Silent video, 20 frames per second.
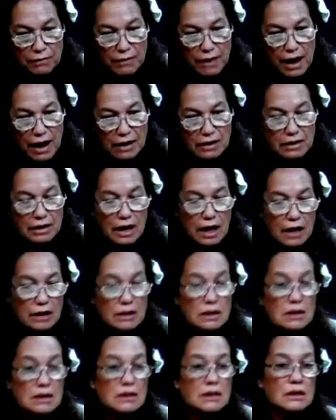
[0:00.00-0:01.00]
the fact
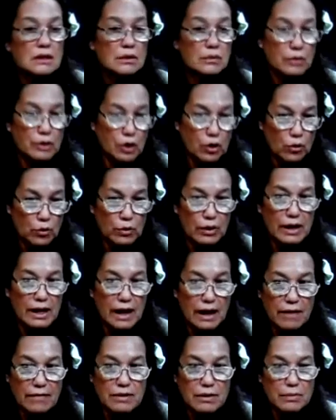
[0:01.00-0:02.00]
that we don't
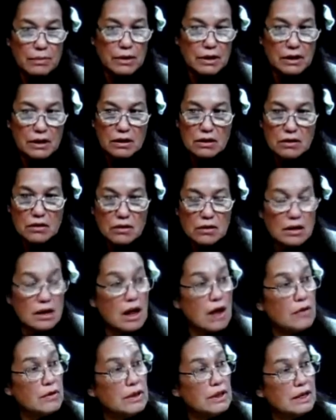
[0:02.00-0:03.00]
really have the political
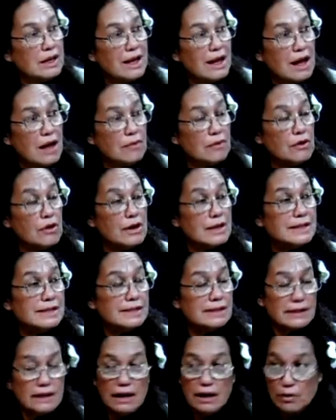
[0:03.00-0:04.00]
clout in the
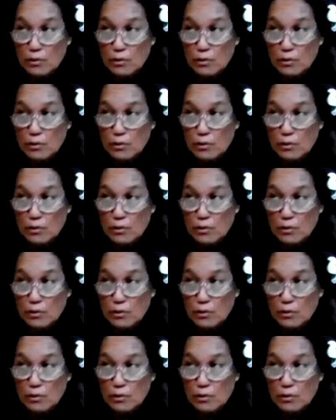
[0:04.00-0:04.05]
Congress.